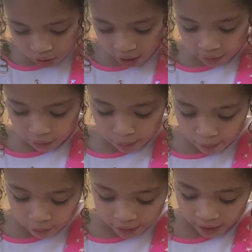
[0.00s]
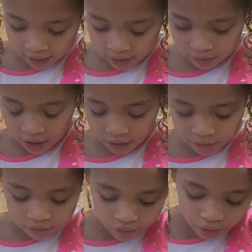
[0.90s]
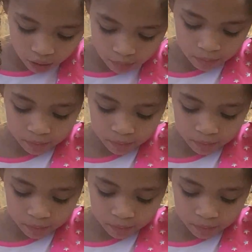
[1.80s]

Hey, remember we had little tattoos for them?